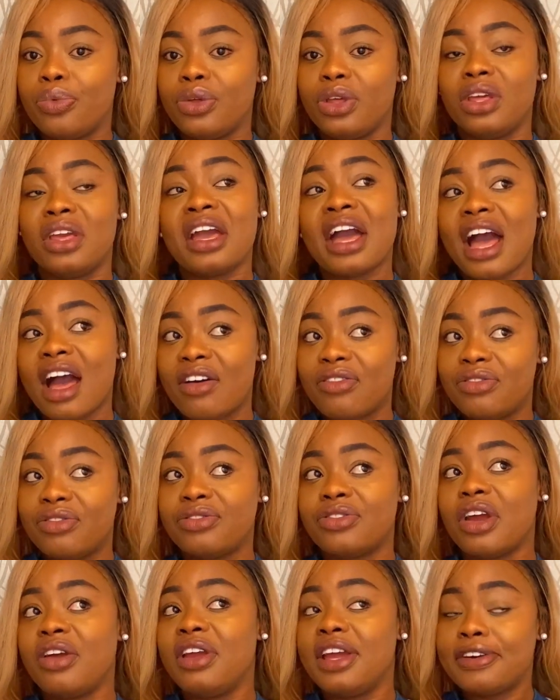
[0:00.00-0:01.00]
You have
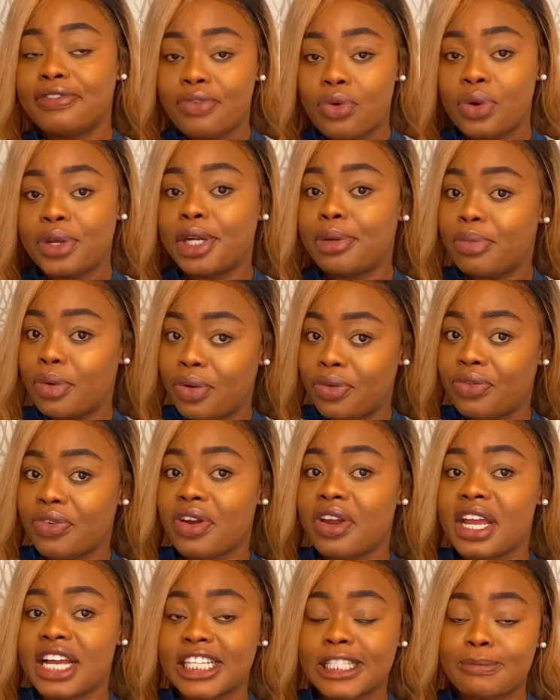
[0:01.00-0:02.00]
very affordable,
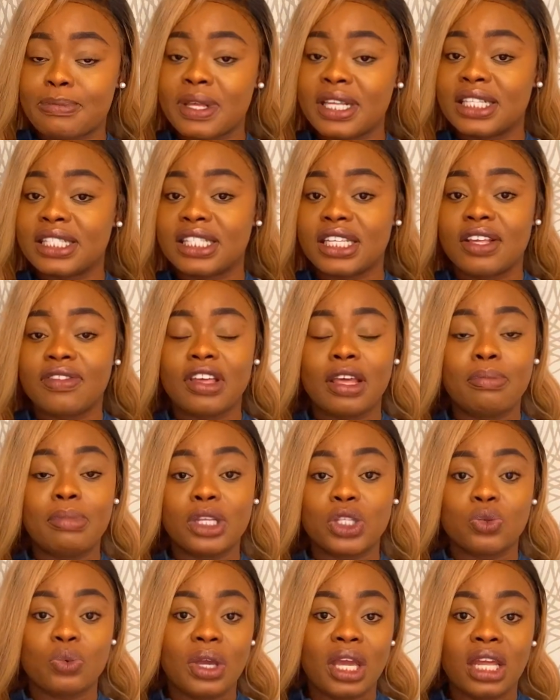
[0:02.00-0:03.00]
very expensive, in
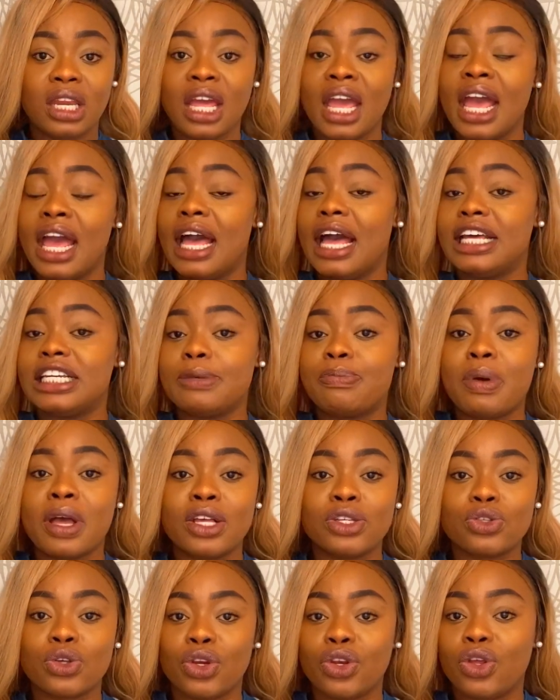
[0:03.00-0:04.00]
between. It
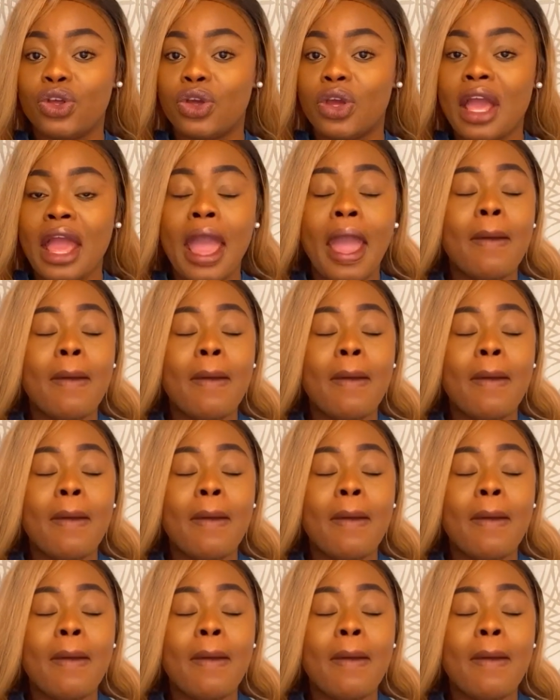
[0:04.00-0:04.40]
depends on you.